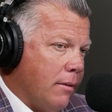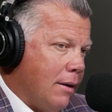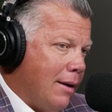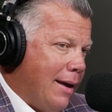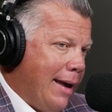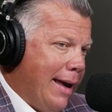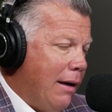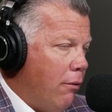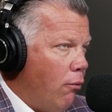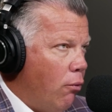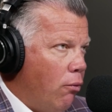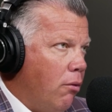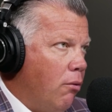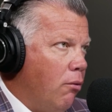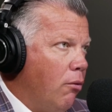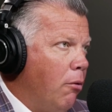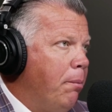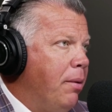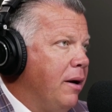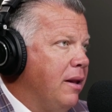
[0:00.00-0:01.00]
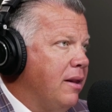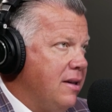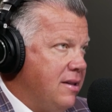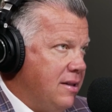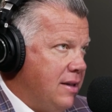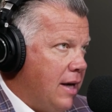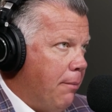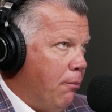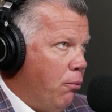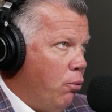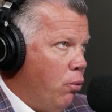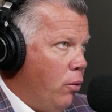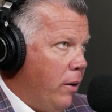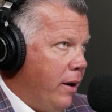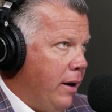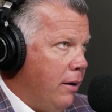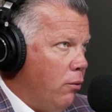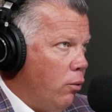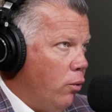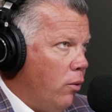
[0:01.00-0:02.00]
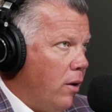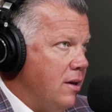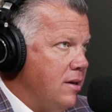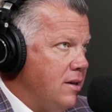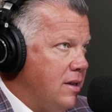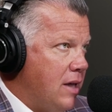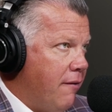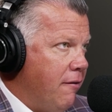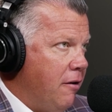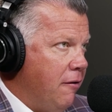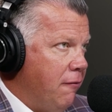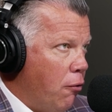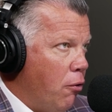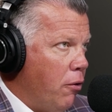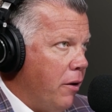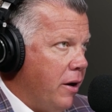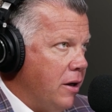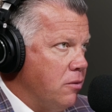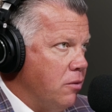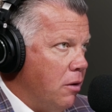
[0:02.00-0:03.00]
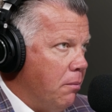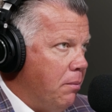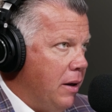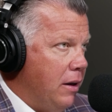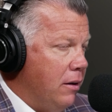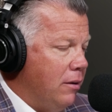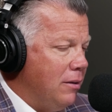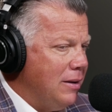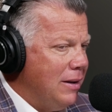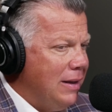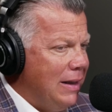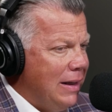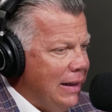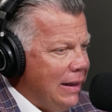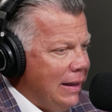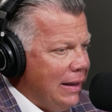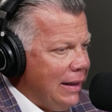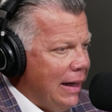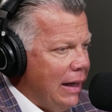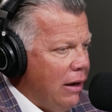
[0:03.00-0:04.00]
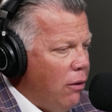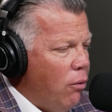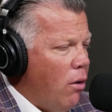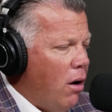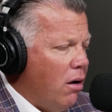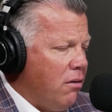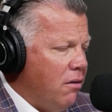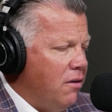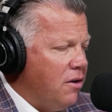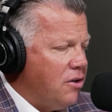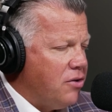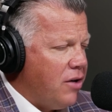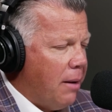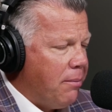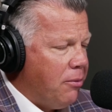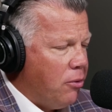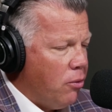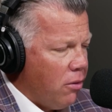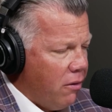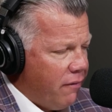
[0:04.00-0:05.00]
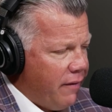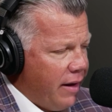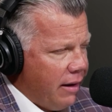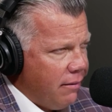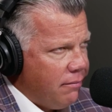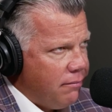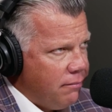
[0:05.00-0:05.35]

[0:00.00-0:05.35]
hey, we'll pick this up when 174 gets repealed. Kind of walk through the trapdoor of that.